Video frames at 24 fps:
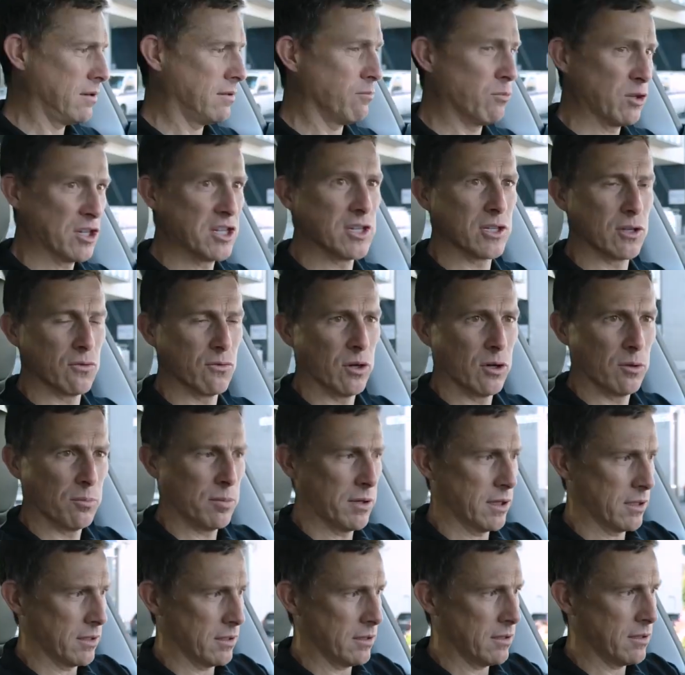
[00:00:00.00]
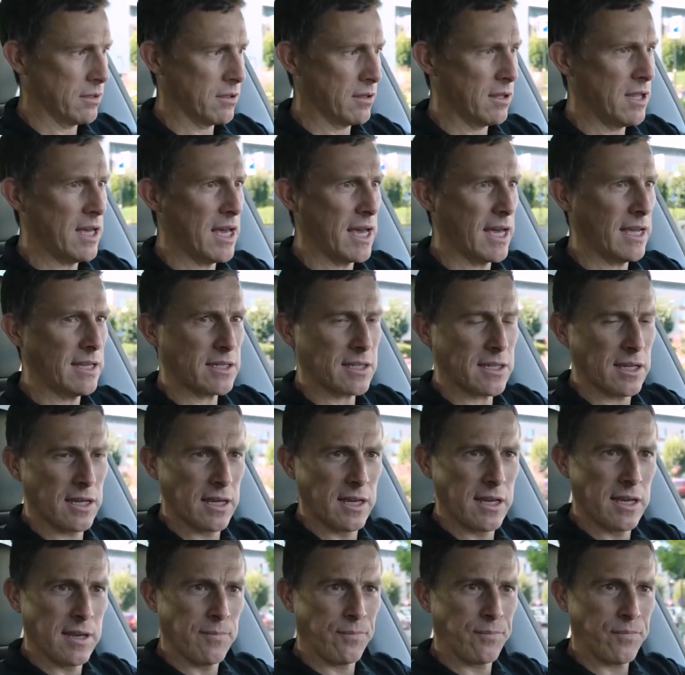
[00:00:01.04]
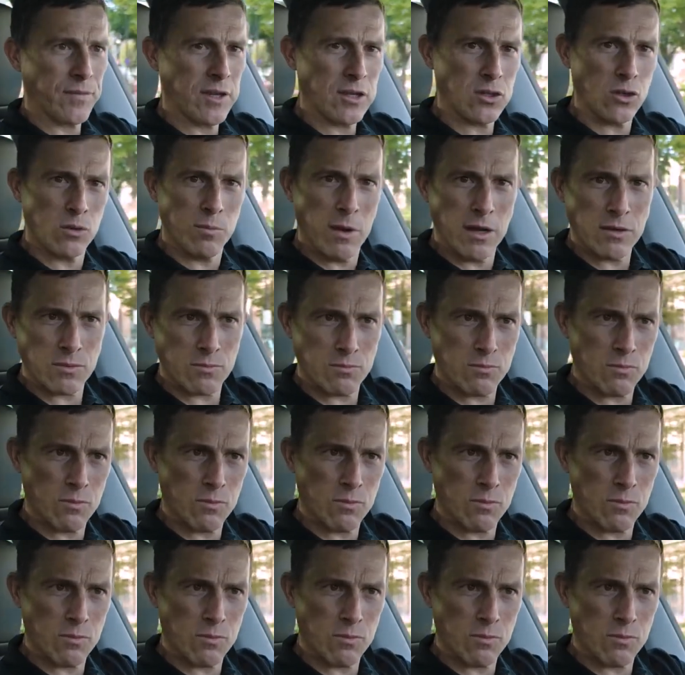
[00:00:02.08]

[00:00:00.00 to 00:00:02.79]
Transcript: which is a real button. This is almost